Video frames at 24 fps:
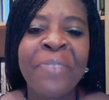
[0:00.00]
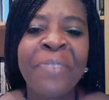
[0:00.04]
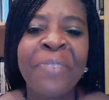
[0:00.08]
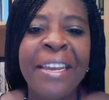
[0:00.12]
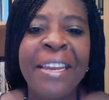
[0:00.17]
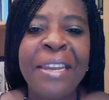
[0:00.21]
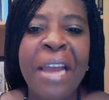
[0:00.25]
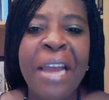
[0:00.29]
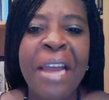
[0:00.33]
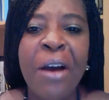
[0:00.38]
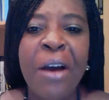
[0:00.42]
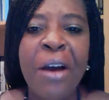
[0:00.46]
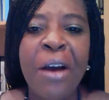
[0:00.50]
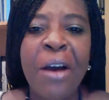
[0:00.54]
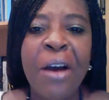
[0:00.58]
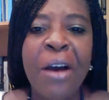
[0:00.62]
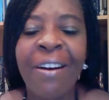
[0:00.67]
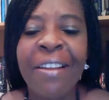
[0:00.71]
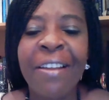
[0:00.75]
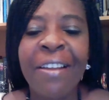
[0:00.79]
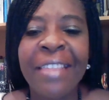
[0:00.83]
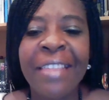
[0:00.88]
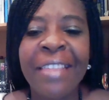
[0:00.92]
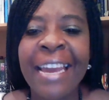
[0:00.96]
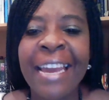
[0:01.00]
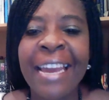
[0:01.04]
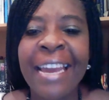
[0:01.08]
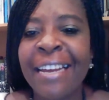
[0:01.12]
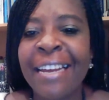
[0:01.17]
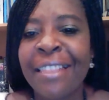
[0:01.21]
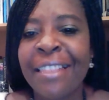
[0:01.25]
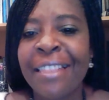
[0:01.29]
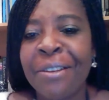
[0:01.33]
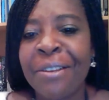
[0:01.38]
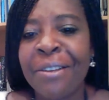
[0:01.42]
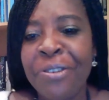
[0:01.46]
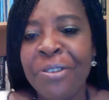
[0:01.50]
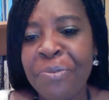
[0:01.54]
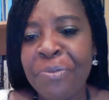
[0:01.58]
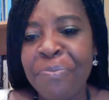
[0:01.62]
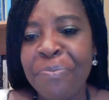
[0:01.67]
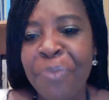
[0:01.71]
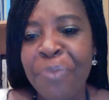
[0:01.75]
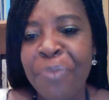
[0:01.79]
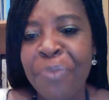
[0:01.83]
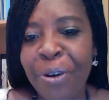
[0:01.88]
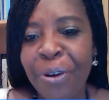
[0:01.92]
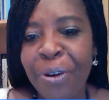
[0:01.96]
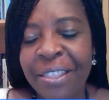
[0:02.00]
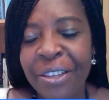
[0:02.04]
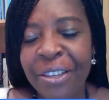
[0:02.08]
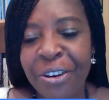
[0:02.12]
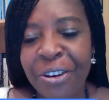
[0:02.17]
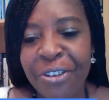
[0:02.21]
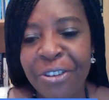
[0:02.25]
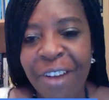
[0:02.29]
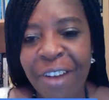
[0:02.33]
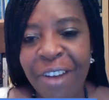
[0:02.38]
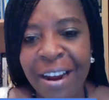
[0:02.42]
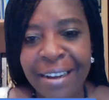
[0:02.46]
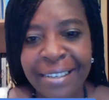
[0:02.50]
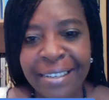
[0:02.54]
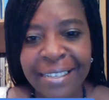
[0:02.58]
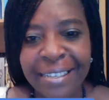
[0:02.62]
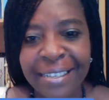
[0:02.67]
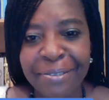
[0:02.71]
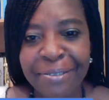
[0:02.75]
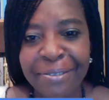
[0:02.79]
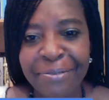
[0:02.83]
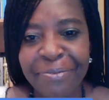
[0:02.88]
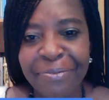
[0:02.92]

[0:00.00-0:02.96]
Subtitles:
Now, are there any other new books in the horizon?